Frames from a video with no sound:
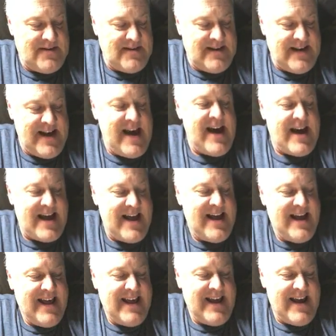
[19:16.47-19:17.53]
Yeah,
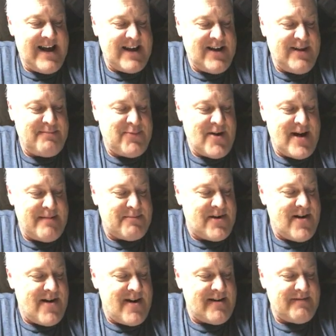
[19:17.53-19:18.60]
good bribe
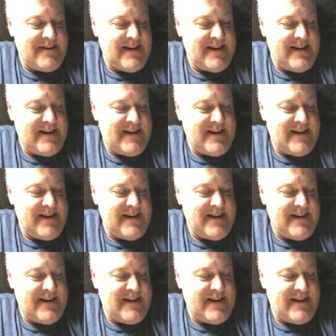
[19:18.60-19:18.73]
car.